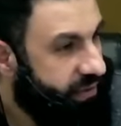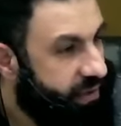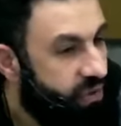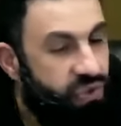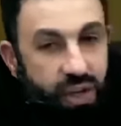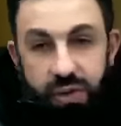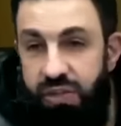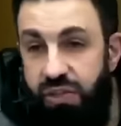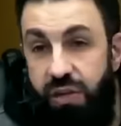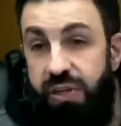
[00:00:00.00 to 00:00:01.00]
So
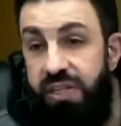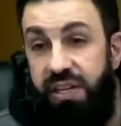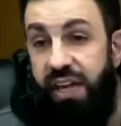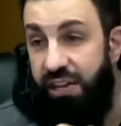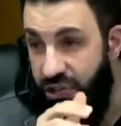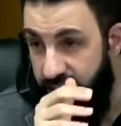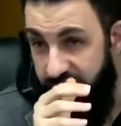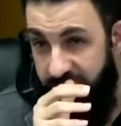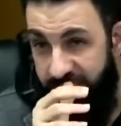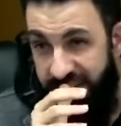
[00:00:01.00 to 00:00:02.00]
there's no
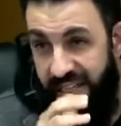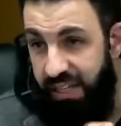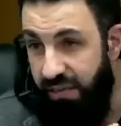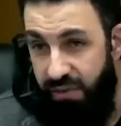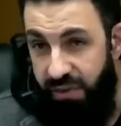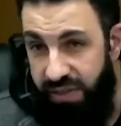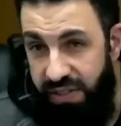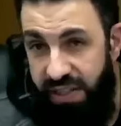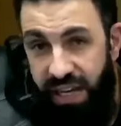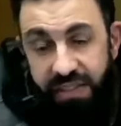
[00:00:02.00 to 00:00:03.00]
indication in any of the
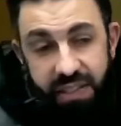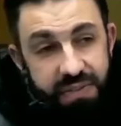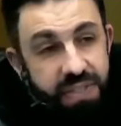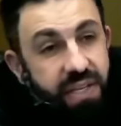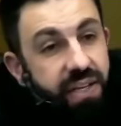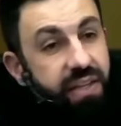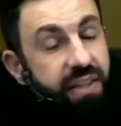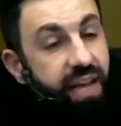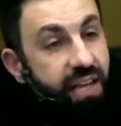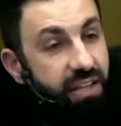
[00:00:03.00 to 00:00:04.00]
authentic hadiths
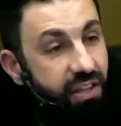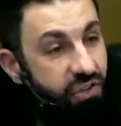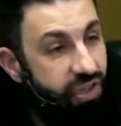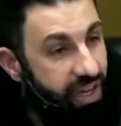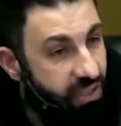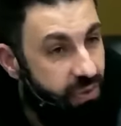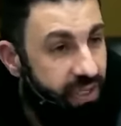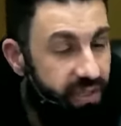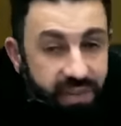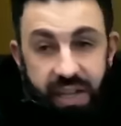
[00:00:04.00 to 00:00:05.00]
that a Dajjal is really
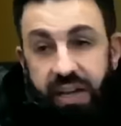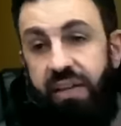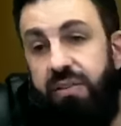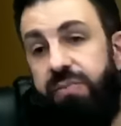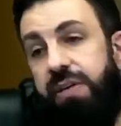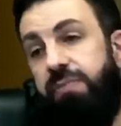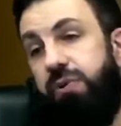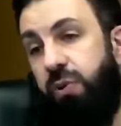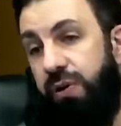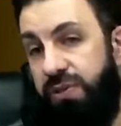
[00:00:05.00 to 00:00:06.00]
living. Another people
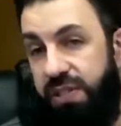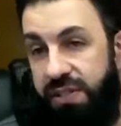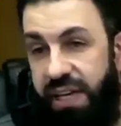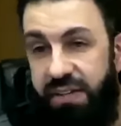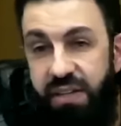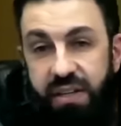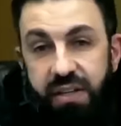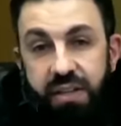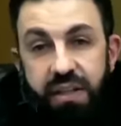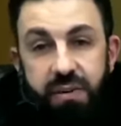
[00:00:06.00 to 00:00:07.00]
quoted that
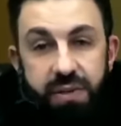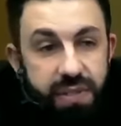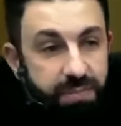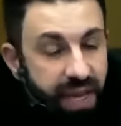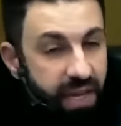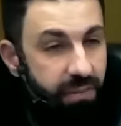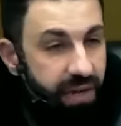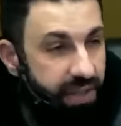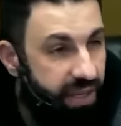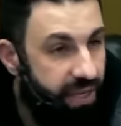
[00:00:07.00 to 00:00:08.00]
there was a man by
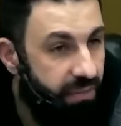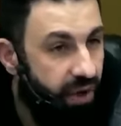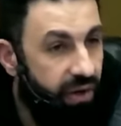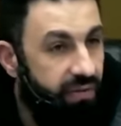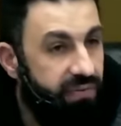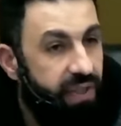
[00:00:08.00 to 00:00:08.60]
the name of,